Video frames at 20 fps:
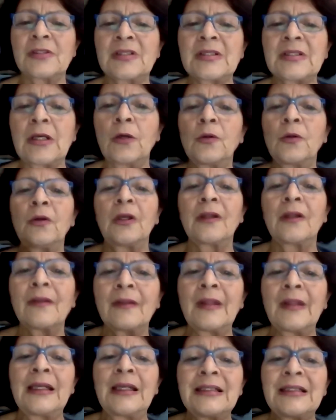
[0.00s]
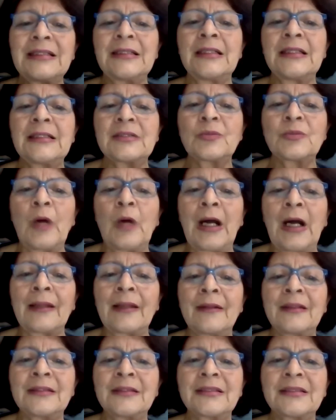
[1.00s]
So that is why